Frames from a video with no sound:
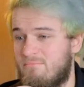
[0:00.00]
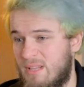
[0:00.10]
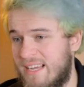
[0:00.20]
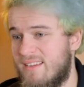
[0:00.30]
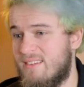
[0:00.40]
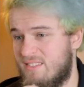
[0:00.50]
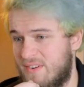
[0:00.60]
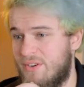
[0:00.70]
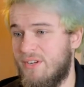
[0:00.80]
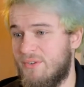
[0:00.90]
Blanket is
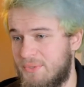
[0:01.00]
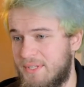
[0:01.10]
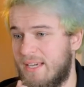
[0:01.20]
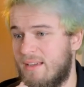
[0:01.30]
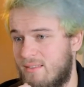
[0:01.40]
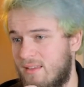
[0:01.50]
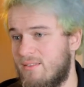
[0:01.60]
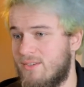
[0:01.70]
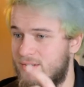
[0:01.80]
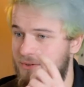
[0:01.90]
very cool, yeah. I think
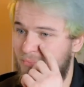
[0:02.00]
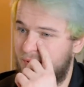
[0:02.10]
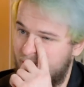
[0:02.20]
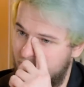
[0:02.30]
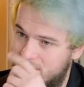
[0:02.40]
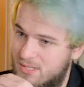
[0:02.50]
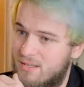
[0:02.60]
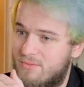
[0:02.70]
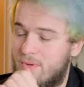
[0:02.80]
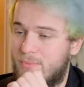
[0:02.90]
you can do pretty cool
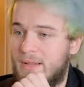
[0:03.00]
stuff with